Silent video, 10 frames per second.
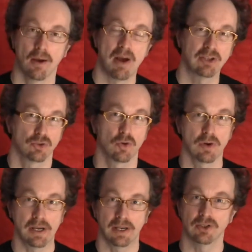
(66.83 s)
My
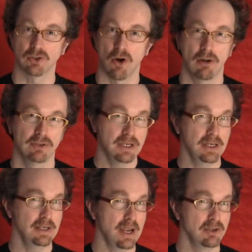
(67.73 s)
story is called
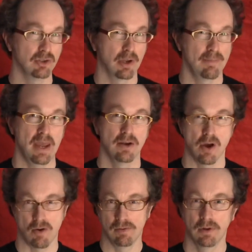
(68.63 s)
Teenage
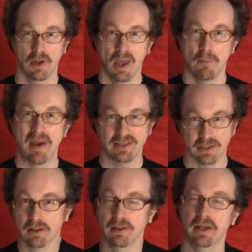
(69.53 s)
Commando.
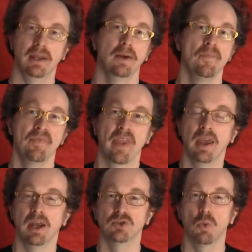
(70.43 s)
Basically,
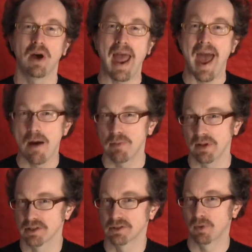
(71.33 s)
it's what
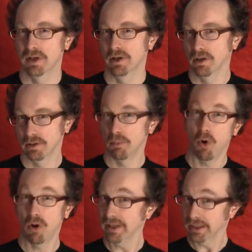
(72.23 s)
happens when
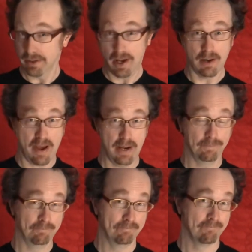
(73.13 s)
Napoleon Dynamite,
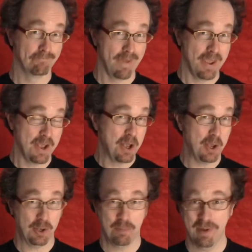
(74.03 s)

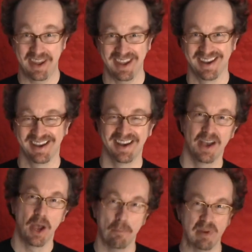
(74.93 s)
me,
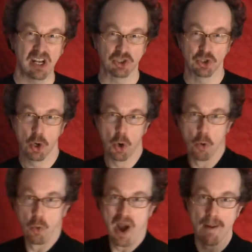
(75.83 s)
meets
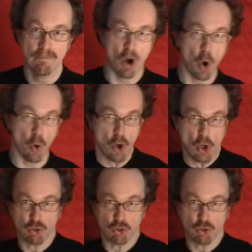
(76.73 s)
Rambo.